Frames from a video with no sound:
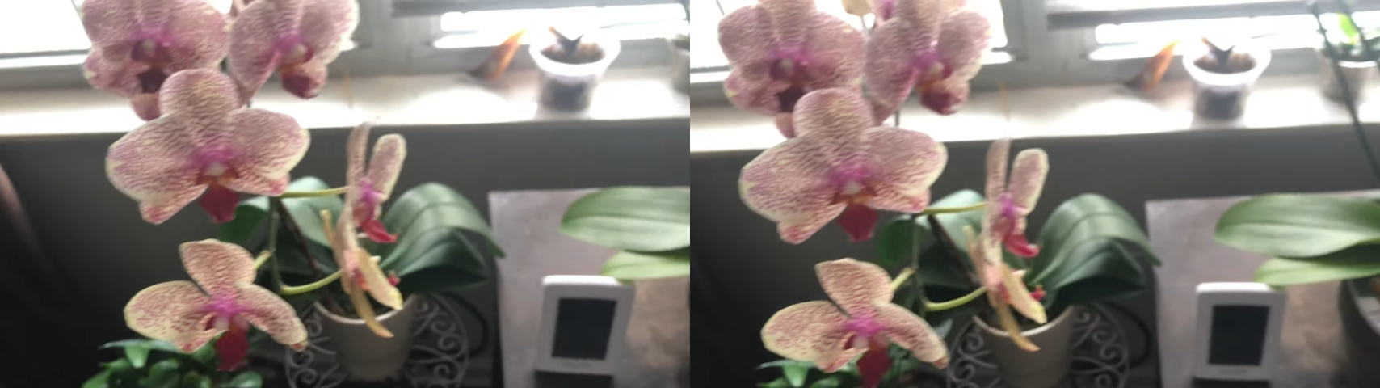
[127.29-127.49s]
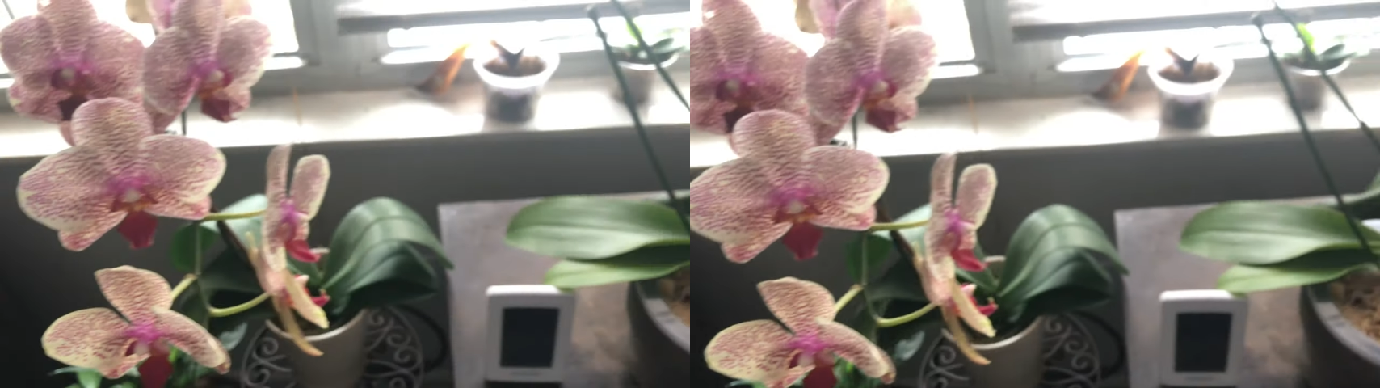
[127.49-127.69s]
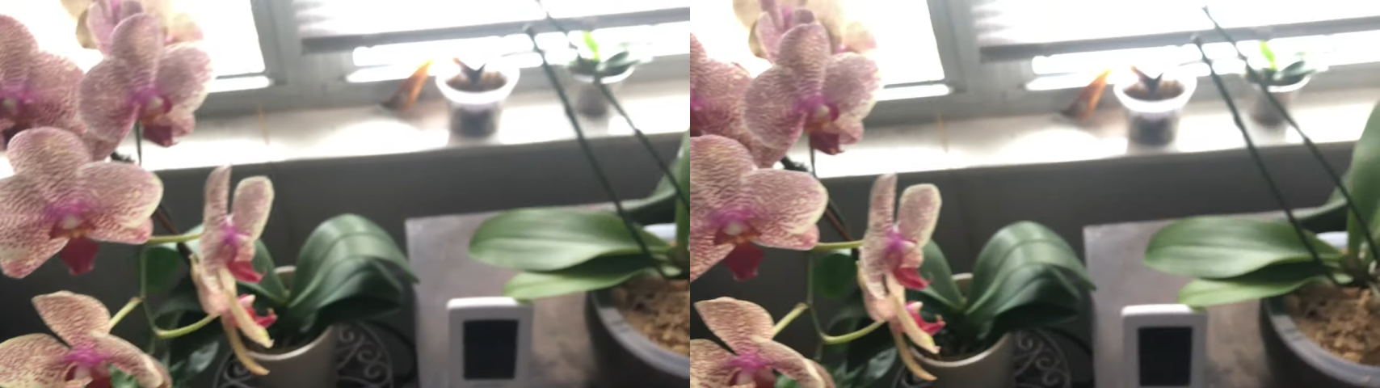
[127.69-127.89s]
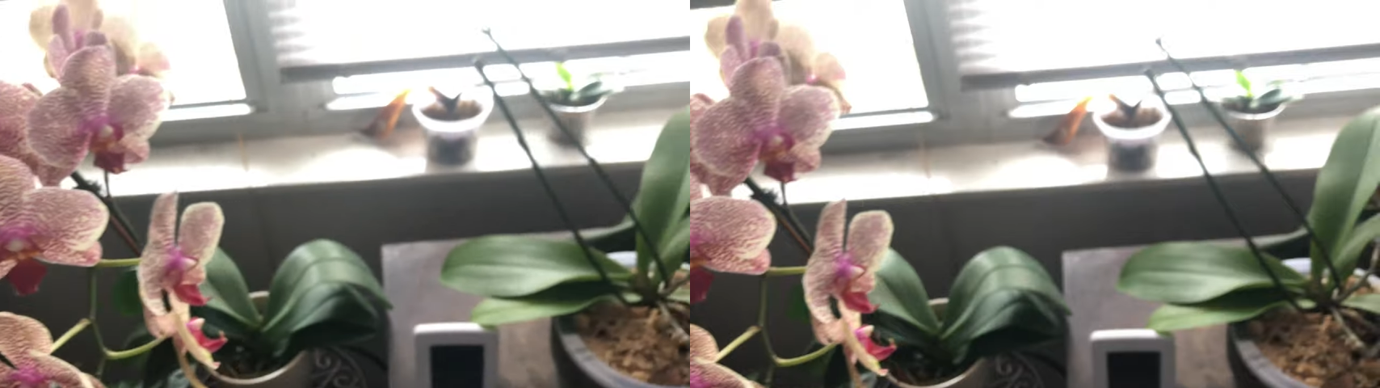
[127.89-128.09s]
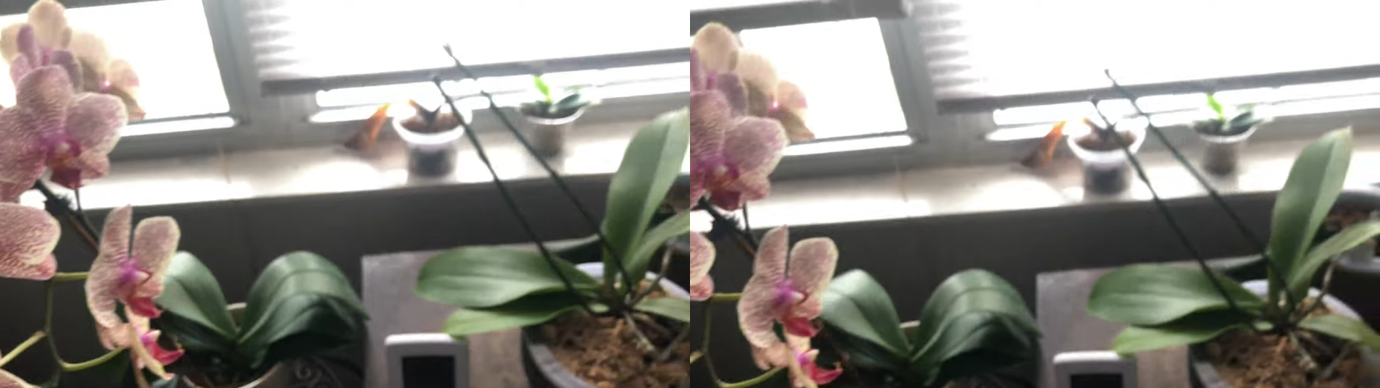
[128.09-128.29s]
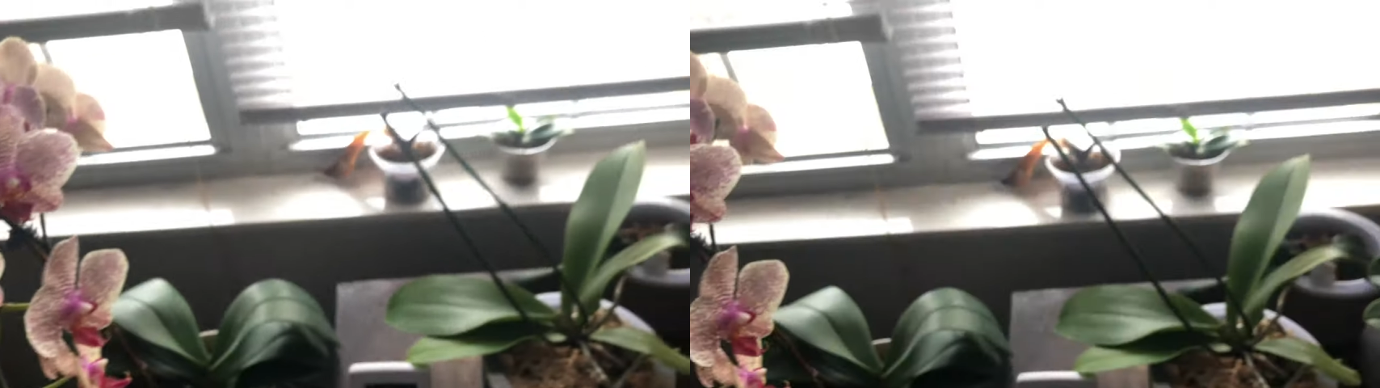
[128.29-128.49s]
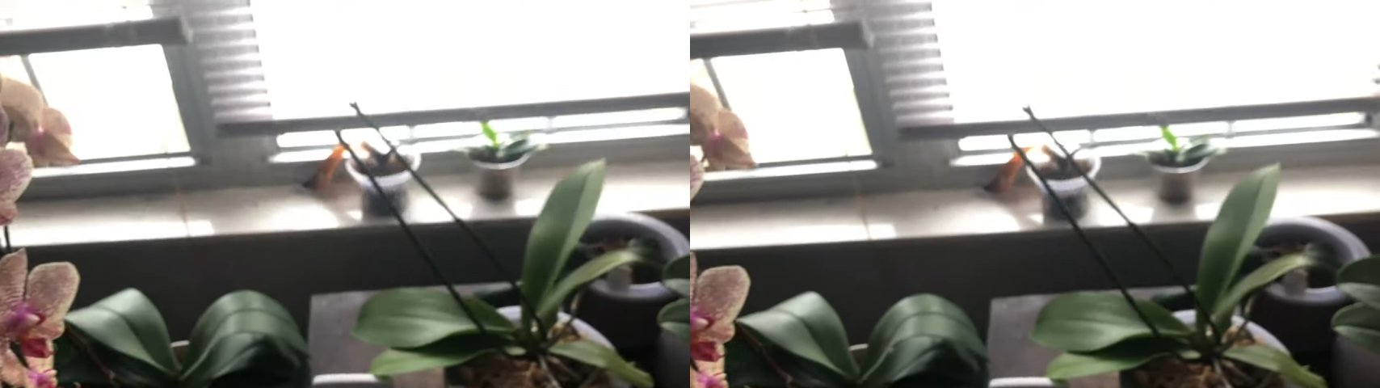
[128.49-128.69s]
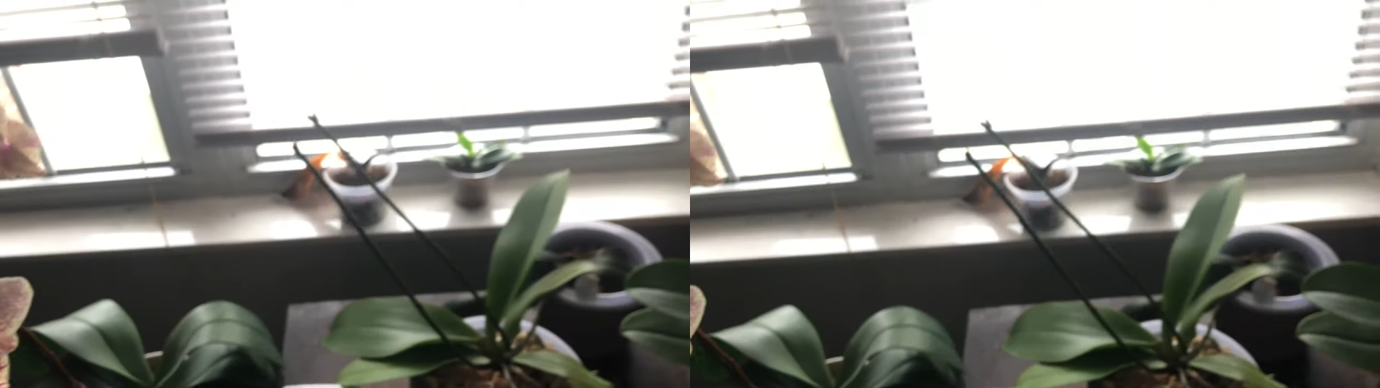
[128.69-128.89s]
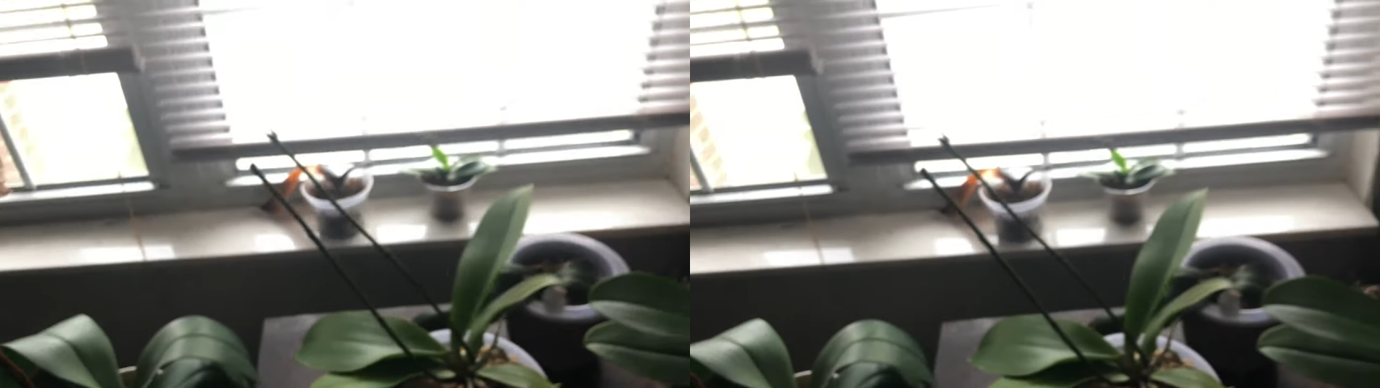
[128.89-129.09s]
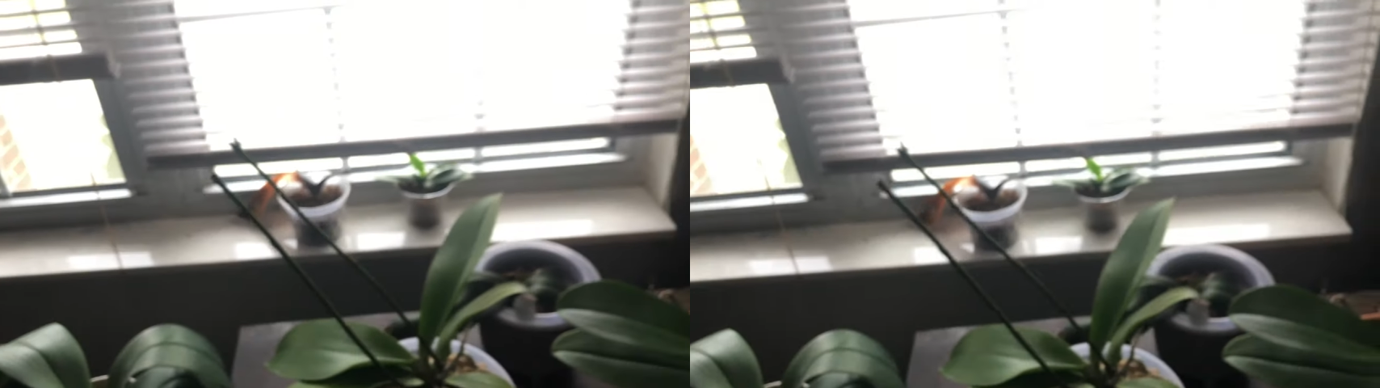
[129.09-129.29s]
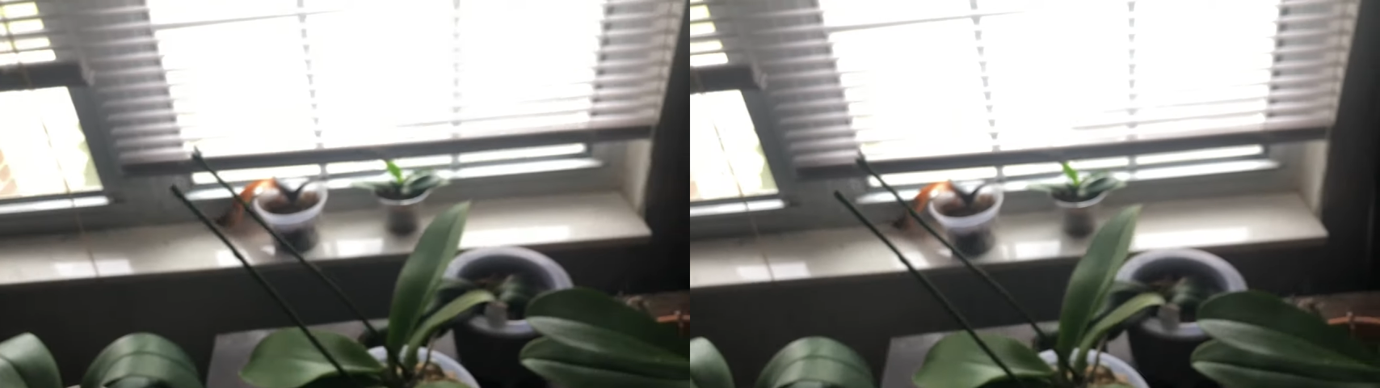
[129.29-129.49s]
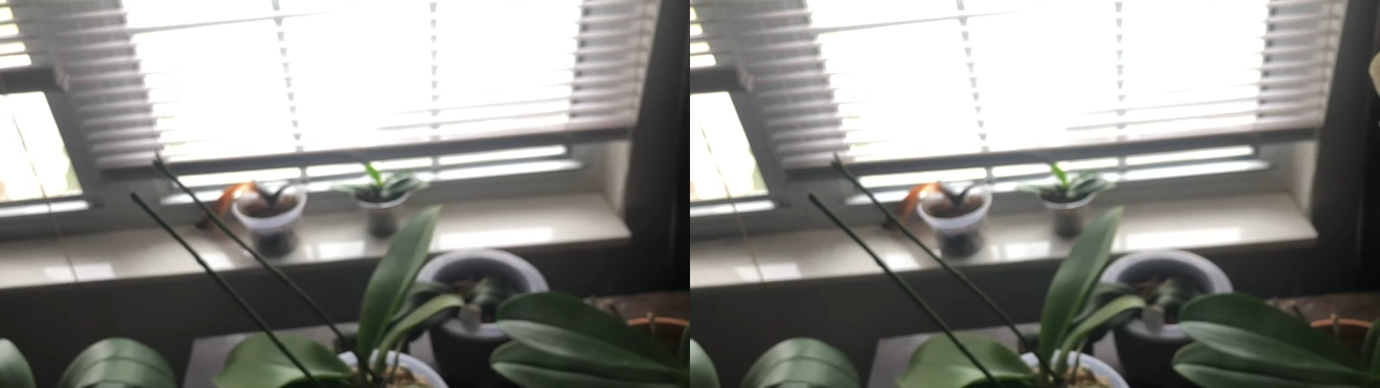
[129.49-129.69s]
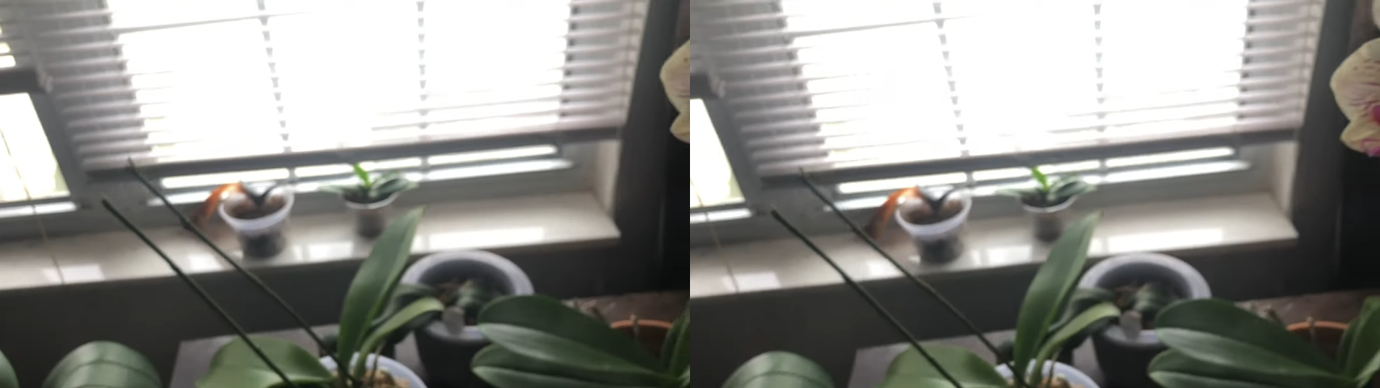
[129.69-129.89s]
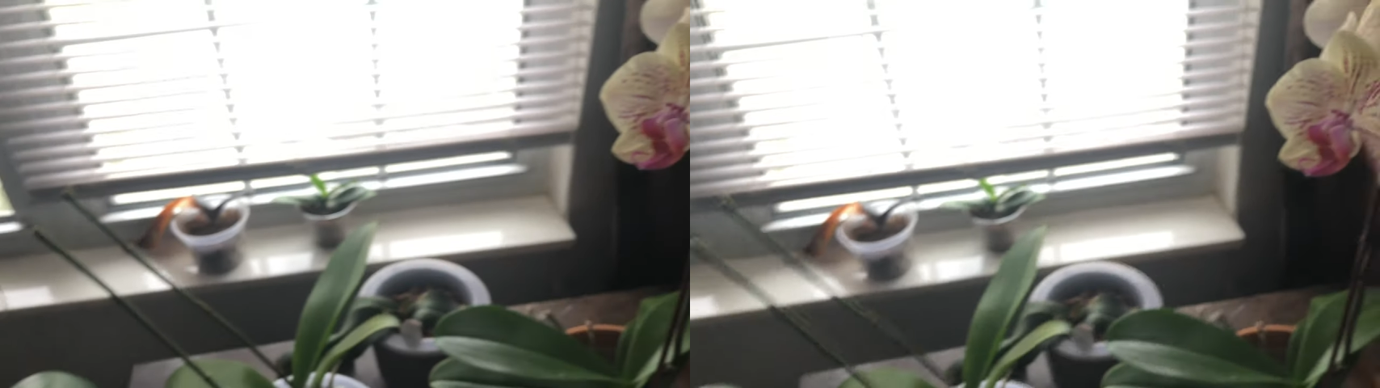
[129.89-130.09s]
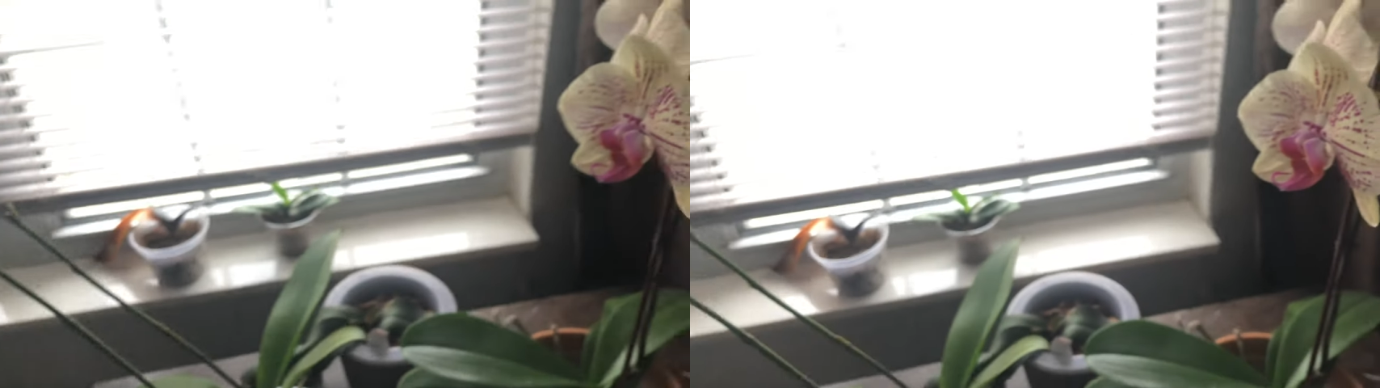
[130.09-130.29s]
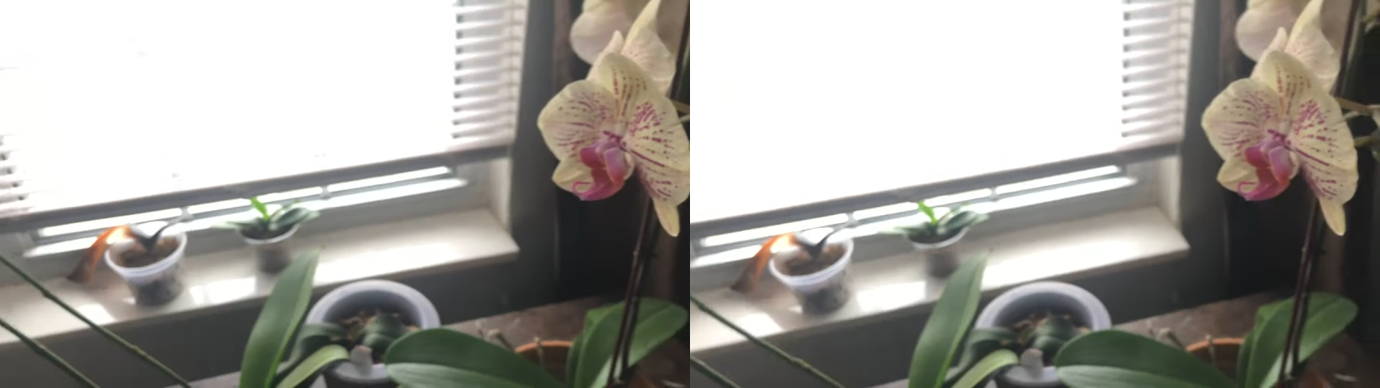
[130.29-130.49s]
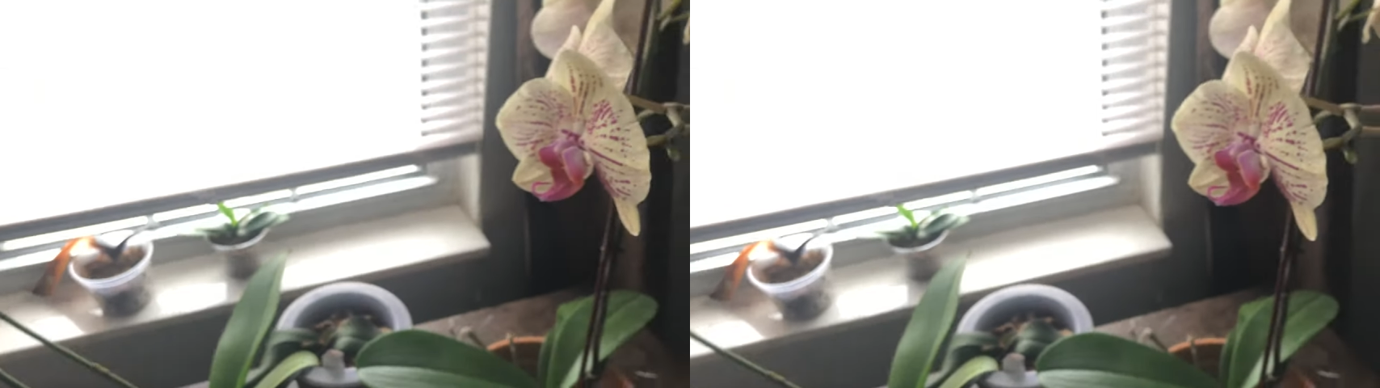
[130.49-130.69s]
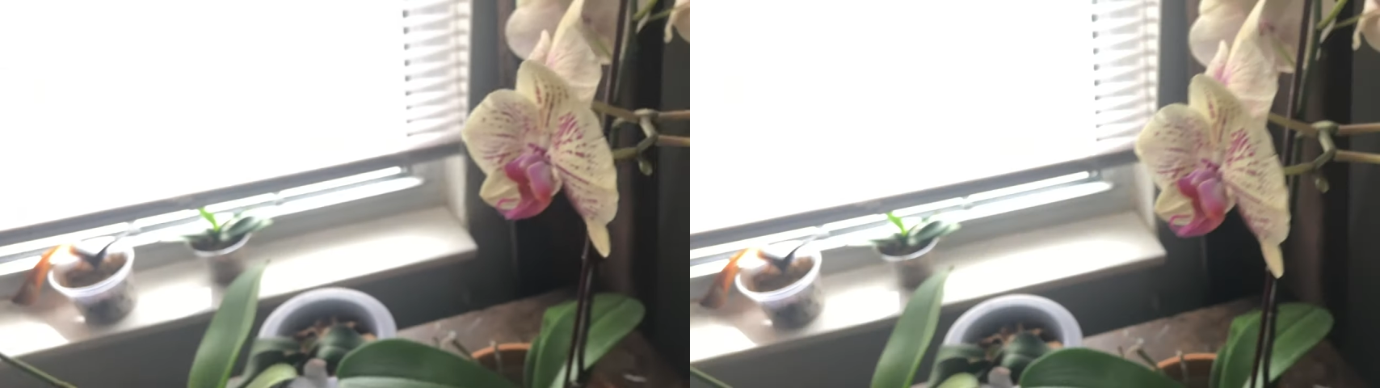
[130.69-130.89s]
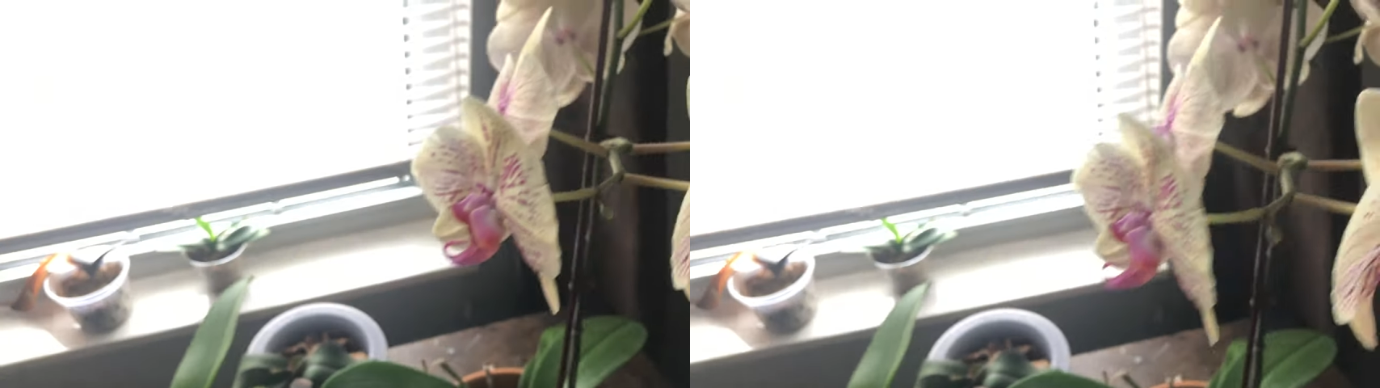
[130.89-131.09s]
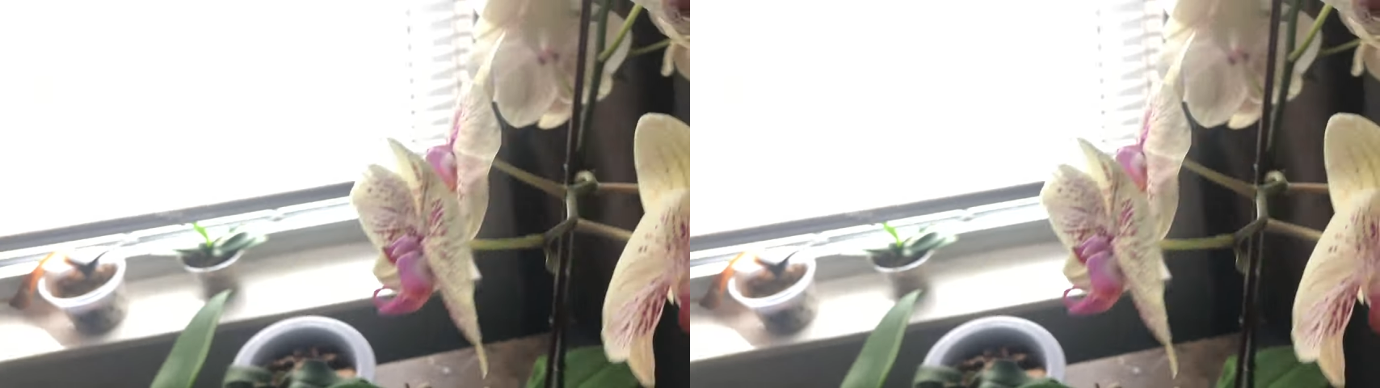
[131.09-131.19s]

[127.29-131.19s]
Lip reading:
Nobody's mouth can be seen.